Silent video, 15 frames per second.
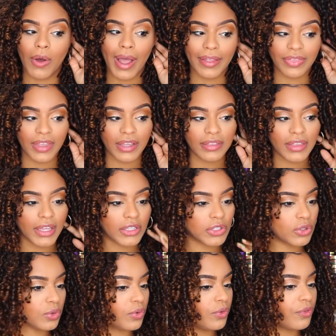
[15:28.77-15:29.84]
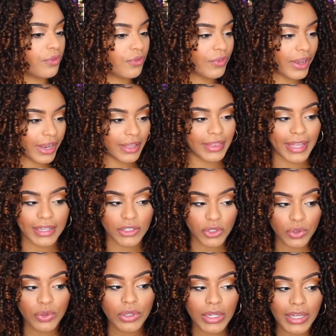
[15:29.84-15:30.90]
I think they do
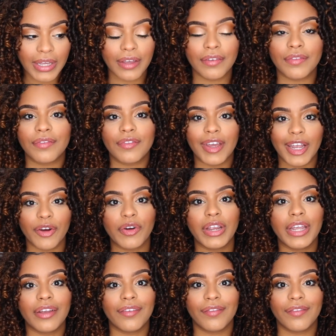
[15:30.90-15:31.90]
look very,